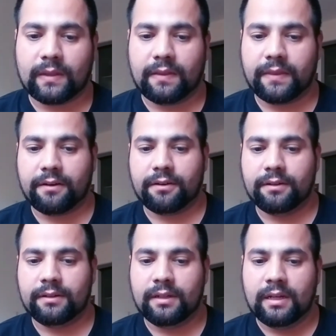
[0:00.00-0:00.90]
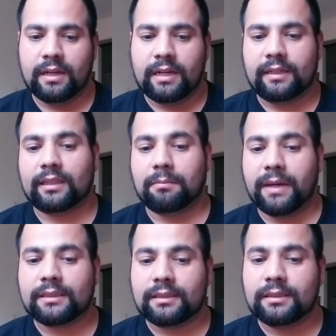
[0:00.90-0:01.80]
they're not the
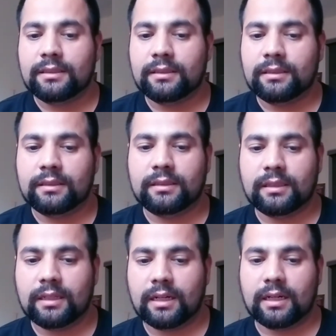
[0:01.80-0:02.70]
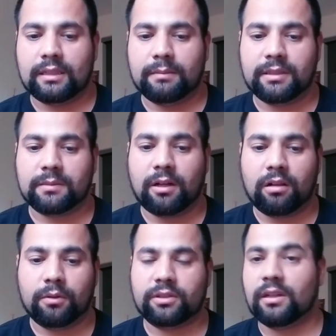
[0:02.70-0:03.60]
best. The Benjamin hollow
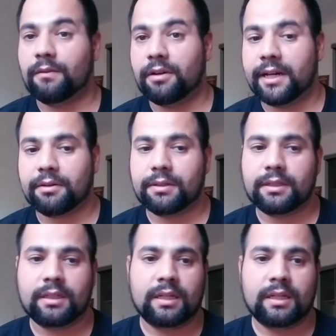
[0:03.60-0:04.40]
points are not very accurate.